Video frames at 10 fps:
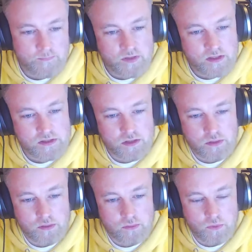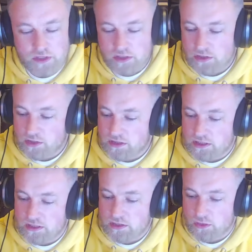So we're just going to
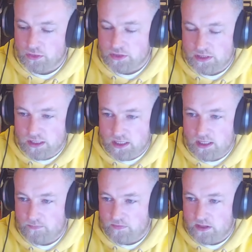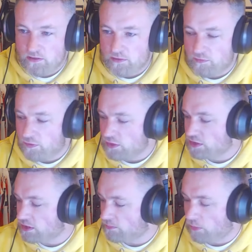discuss today. The first
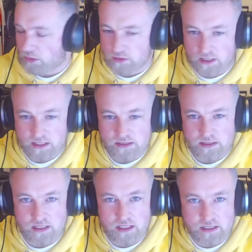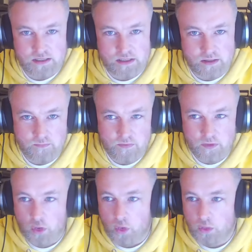podcast is the
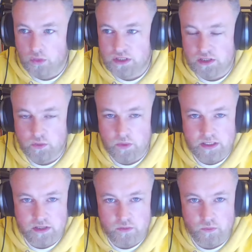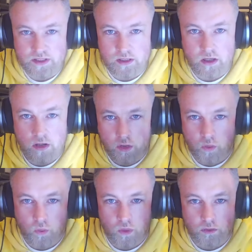whole situation with
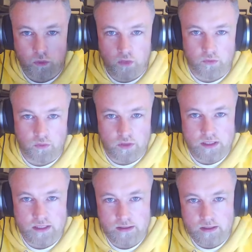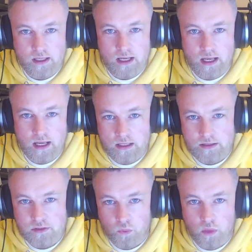World War III
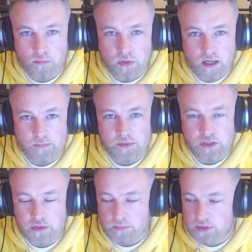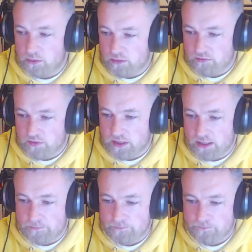and what preps you should be doing for that.